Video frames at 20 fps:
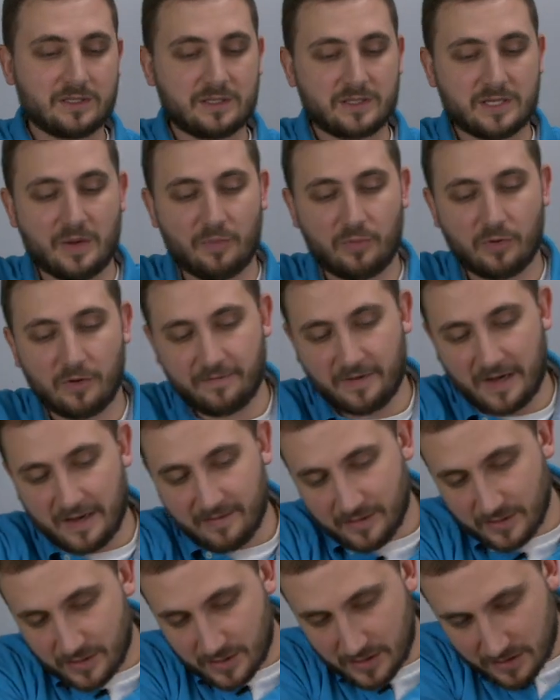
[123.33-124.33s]

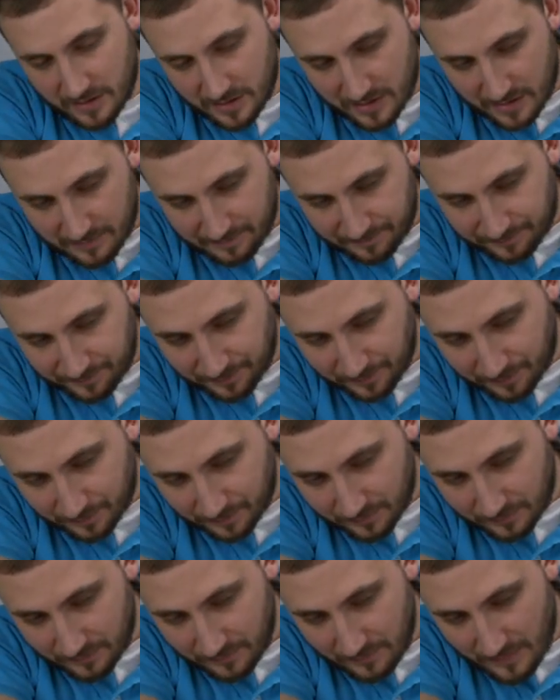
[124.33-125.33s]
10.5 inches.
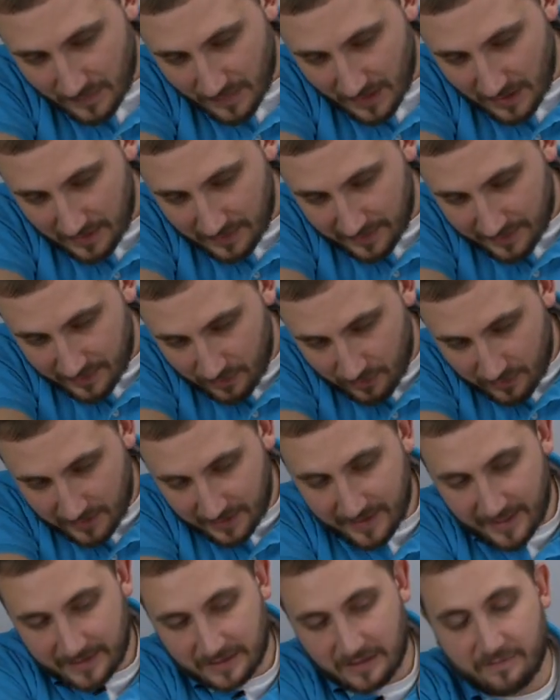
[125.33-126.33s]
You
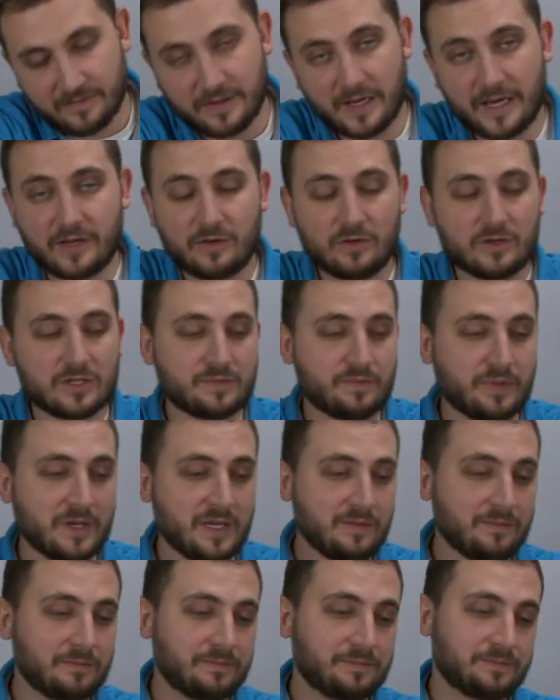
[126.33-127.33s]
connect it via
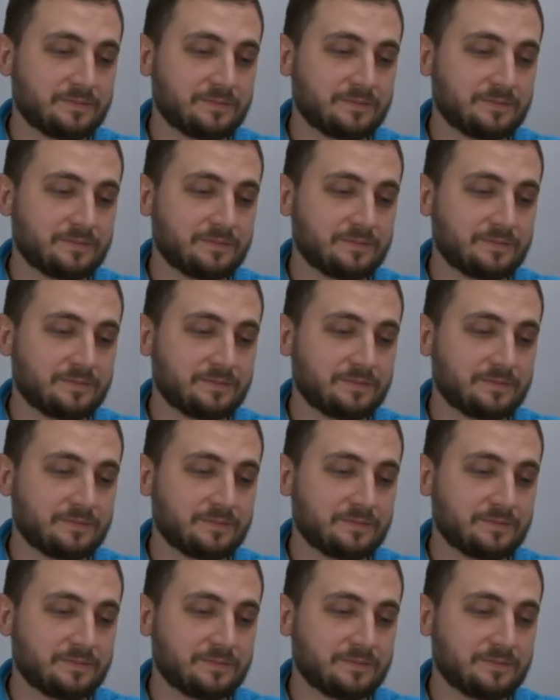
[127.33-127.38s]
USB,